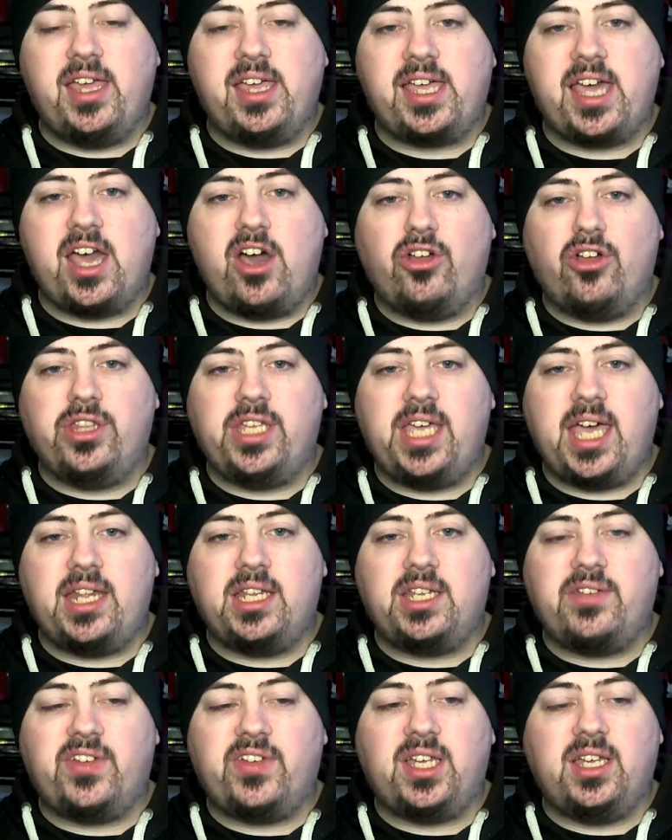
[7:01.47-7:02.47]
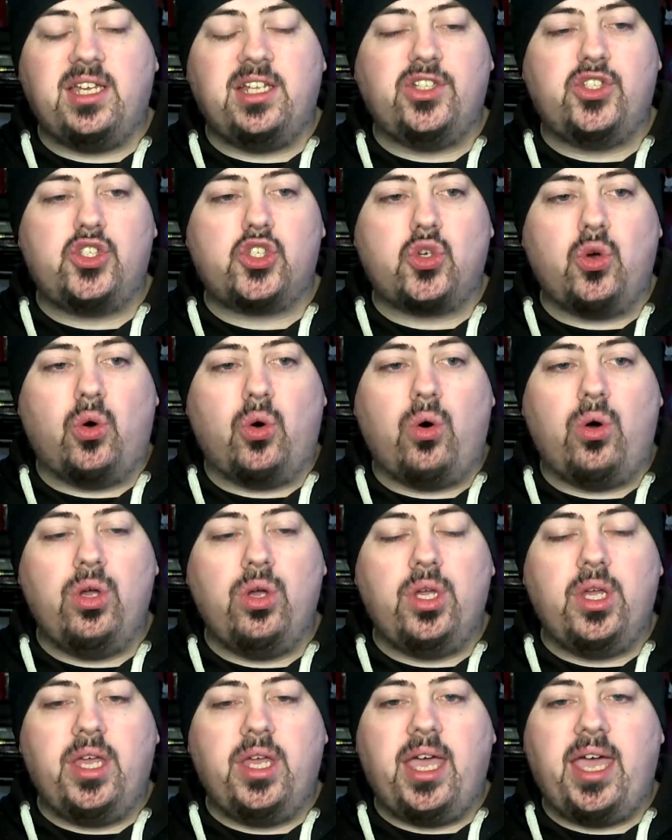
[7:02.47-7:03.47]
get on the end of it and score
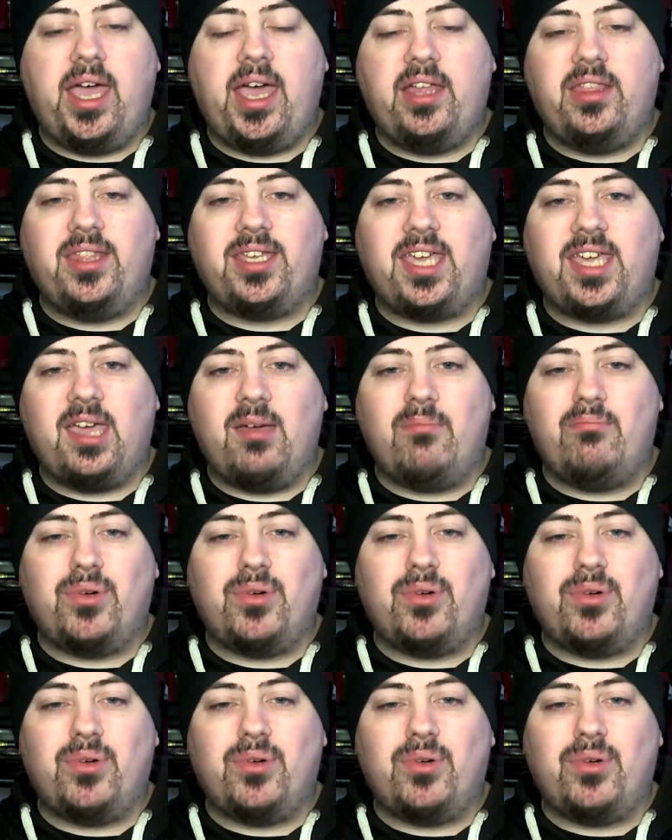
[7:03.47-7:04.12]
in the game.